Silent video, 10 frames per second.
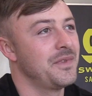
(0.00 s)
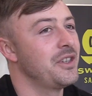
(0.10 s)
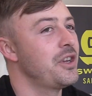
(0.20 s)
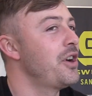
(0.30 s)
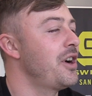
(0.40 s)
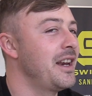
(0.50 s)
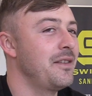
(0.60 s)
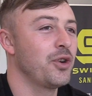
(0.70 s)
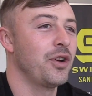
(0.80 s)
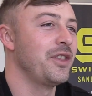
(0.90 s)
Yeah, I
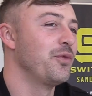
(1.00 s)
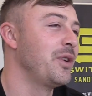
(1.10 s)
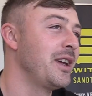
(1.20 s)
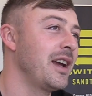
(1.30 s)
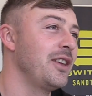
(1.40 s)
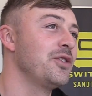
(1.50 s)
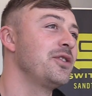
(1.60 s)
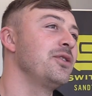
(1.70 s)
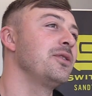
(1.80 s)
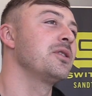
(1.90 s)
never got in the ring. I used
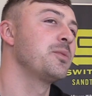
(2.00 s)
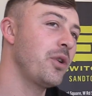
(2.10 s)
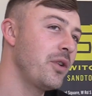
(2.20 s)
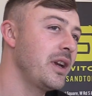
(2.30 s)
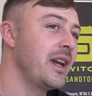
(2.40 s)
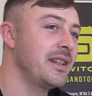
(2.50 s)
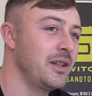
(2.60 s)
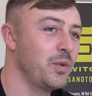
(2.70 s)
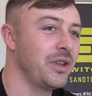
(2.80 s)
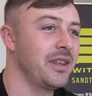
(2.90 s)
to sparring. I
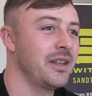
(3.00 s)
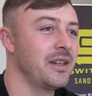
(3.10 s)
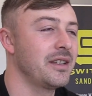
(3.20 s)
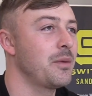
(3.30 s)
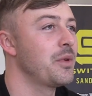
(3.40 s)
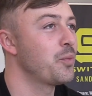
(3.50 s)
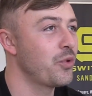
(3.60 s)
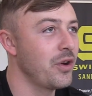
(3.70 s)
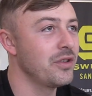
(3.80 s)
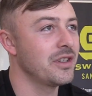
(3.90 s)
did with some of the
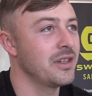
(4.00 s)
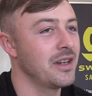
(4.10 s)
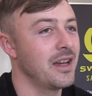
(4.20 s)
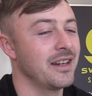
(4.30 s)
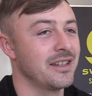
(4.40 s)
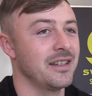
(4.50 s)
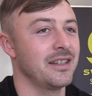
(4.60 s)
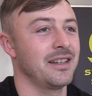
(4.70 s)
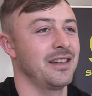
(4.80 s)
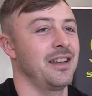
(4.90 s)
pros. I
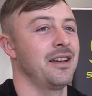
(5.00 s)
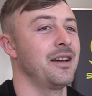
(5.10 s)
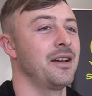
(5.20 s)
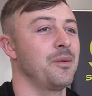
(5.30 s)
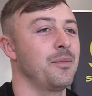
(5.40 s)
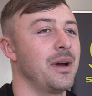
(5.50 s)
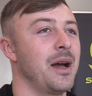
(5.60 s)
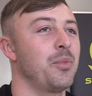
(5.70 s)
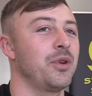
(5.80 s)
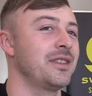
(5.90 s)
did.
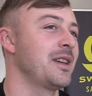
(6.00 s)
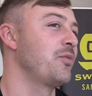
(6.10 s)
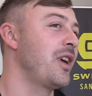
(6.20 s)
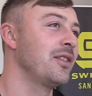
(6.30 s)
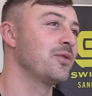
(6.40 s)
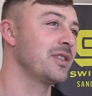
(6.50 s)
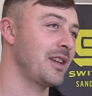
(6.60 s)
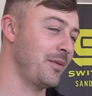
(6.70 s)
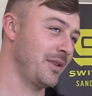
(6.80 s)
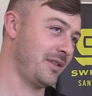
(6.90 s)
I put in some rounds with
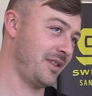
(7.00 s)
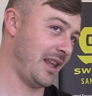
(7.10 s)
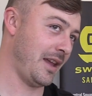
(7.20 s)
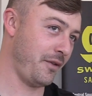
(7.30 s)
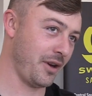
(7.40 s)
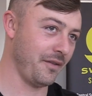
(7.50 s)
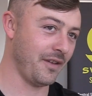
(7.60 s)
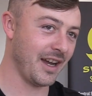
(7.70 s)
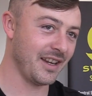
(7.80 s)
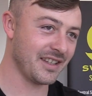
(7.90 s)
some of the South African
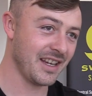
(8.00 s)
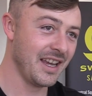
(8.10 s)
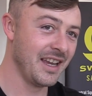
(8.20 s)
fighters